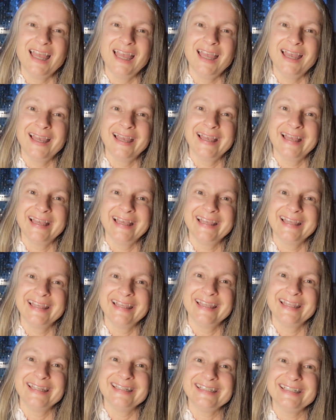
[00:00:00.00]

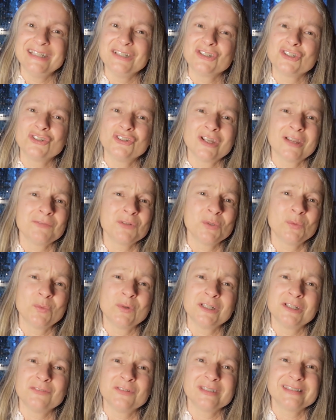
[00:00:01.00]
and each and every
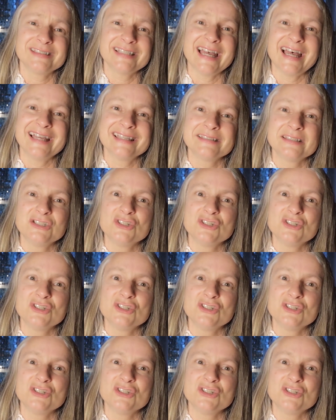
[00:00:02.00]
one of us has